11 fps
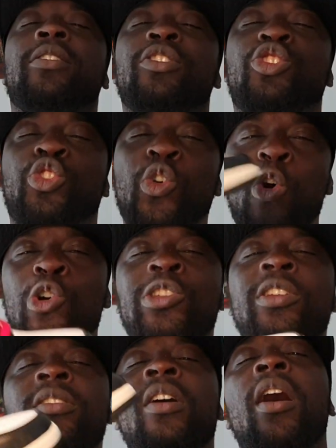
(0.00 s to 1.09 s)
The
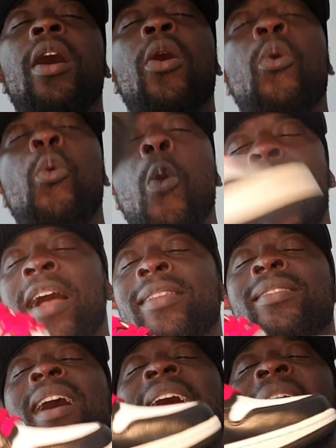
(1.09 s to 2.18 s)
Jordan
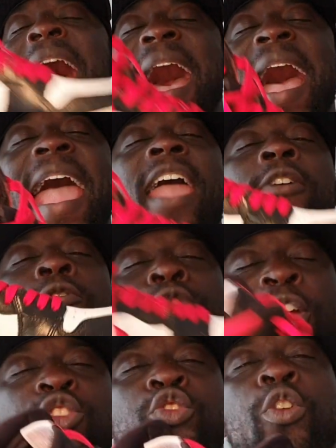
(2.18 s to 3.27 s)
1 High
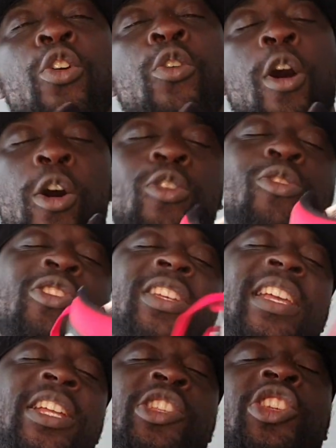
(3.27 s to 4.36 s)
Retro OG